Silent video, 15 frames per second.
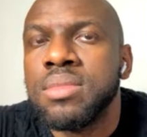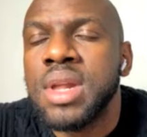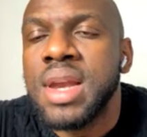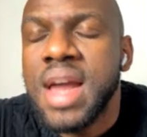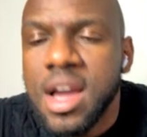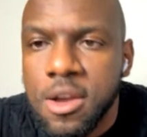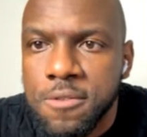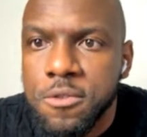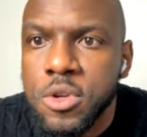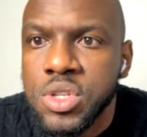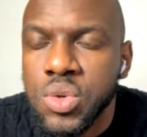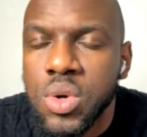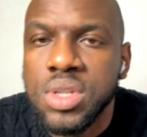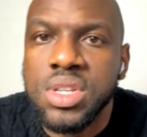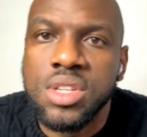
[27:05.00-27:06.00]
the lack of
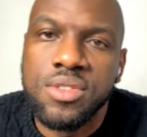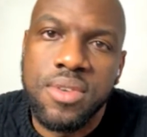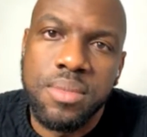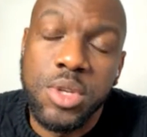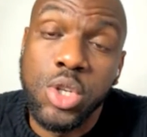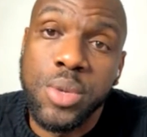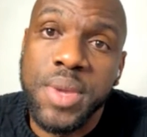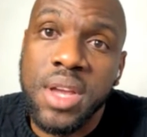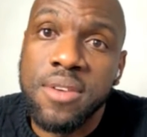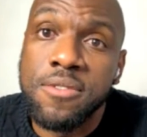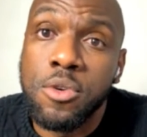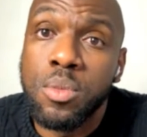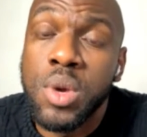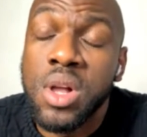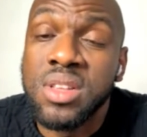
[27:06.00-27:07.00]
resources from the Jamaica
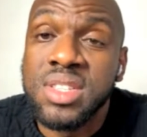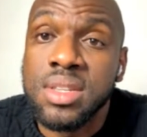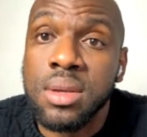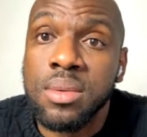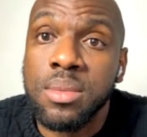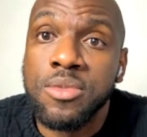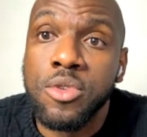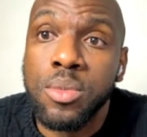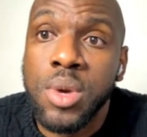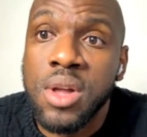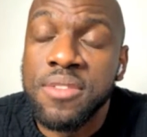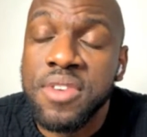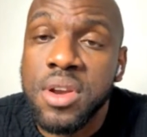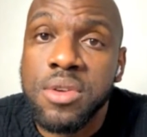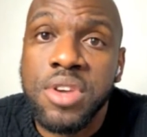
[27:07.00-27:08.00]
Football
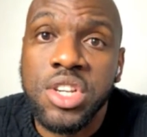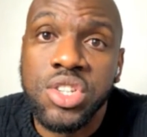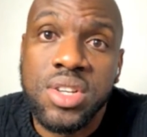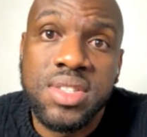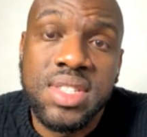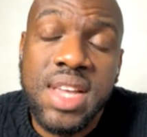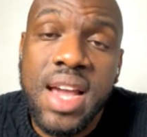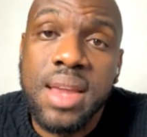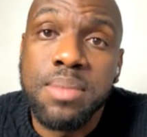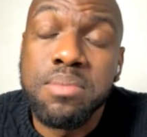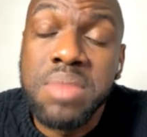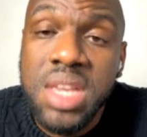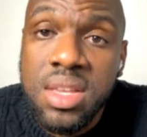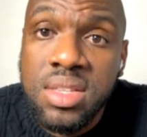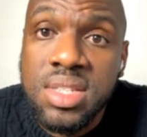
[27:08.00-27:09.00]
Federation side
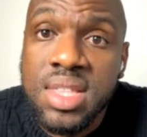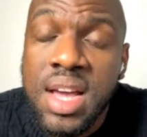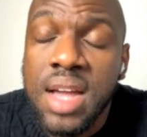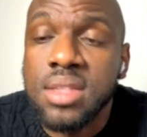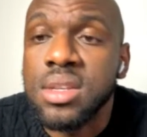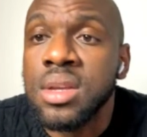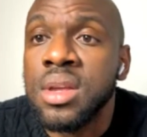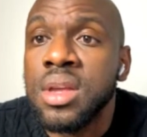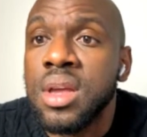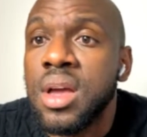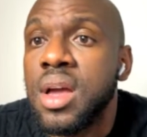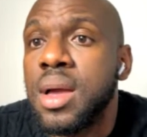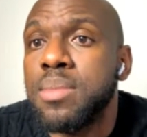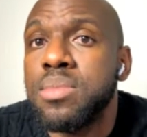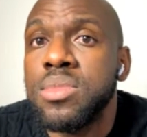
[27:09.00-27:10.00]
means that
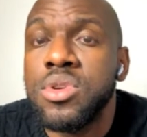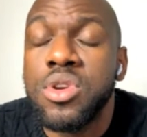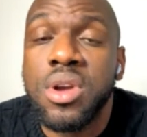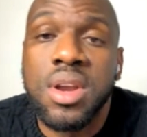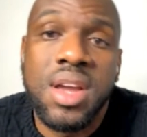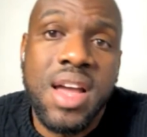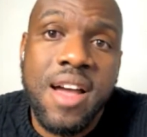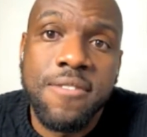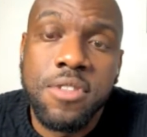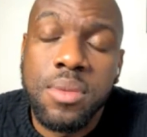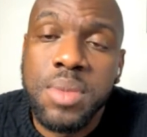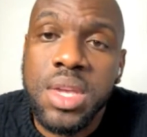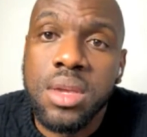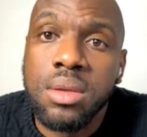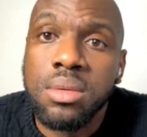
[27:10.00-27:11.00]
you're going to have to
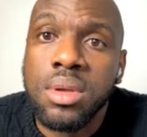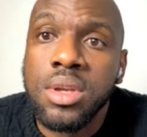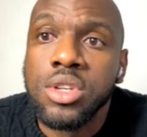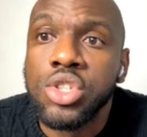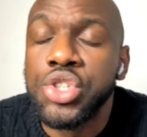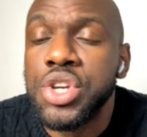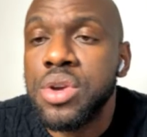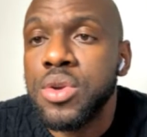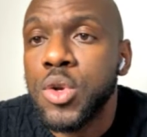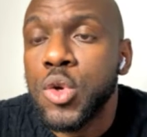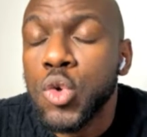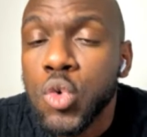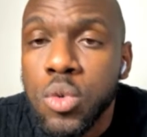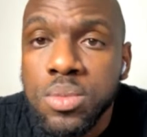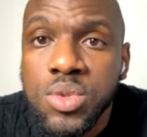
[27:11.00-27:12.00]
be sharing
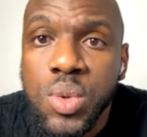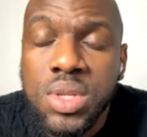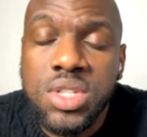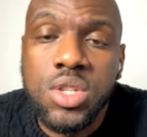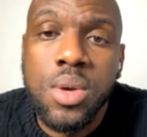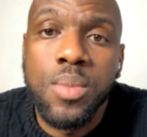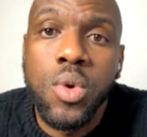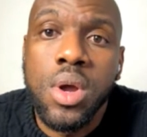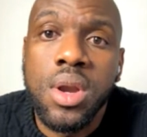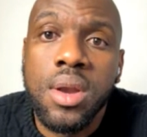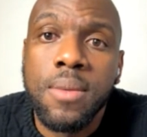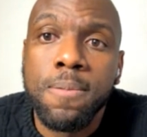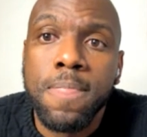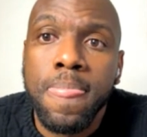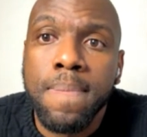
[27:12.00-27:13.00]
rooms with someone,
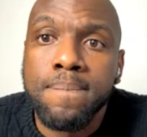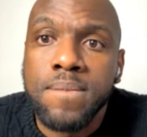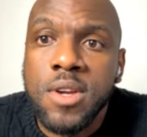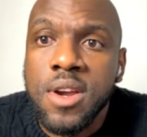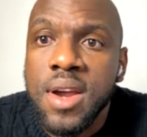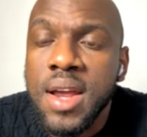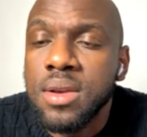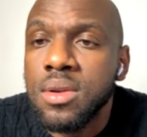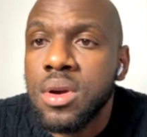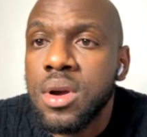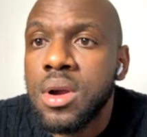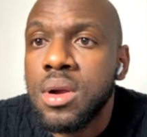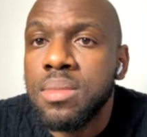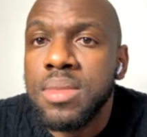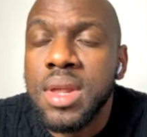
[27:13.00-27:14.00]
all right?
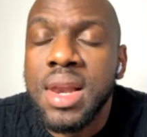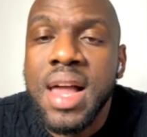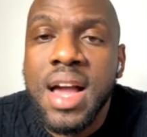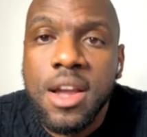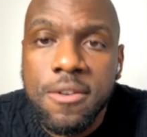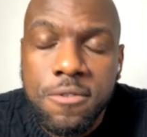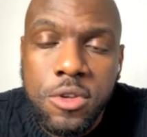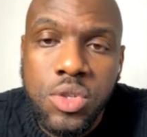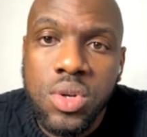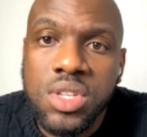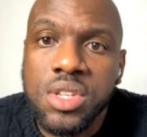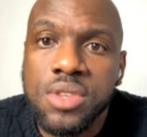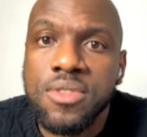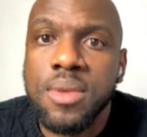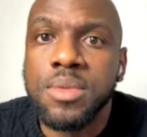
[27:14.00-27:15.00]
Or the lack of
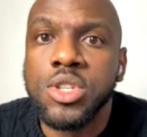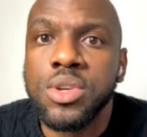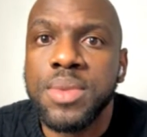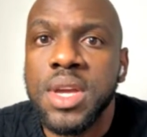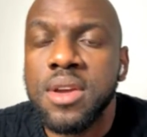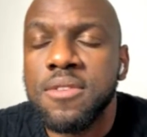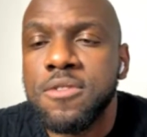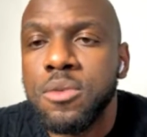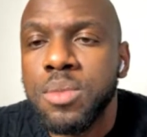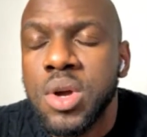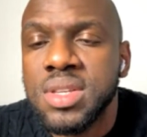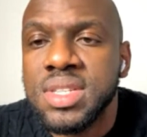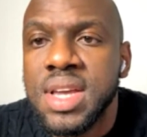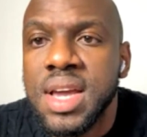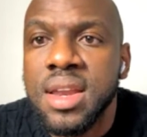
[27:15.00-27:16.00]
resources from the Jamaica
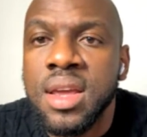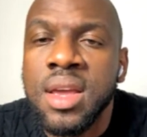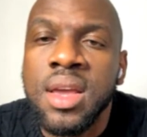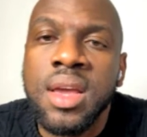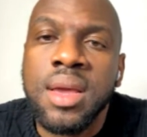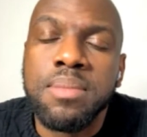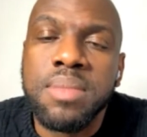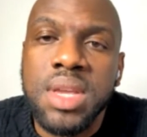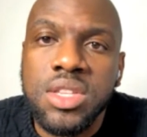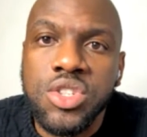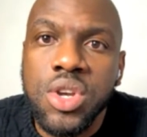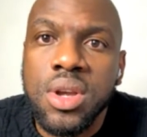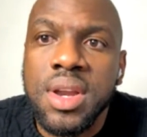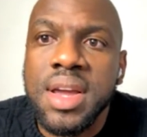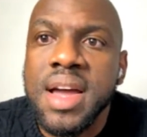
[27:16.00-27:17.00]
football side means
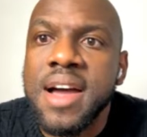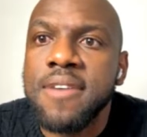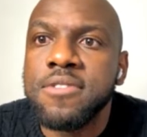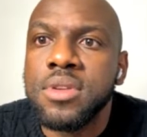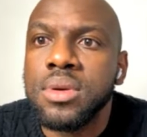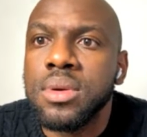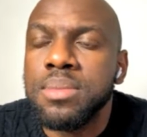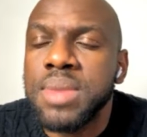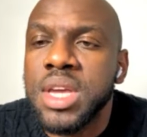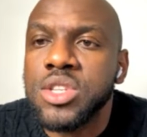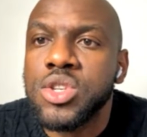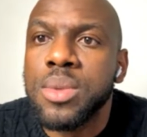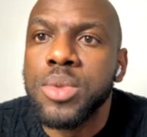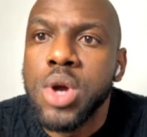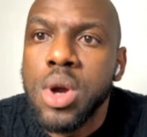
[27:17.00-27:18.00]
you're going to have to make
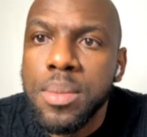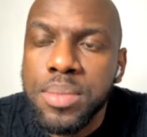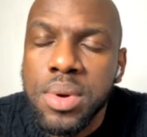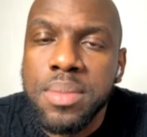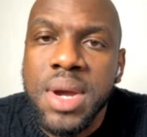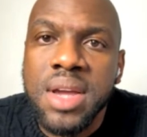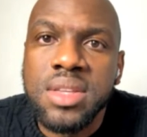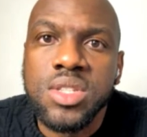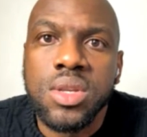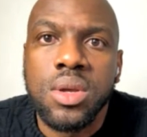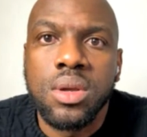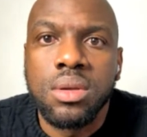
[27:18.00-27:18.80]
some compromise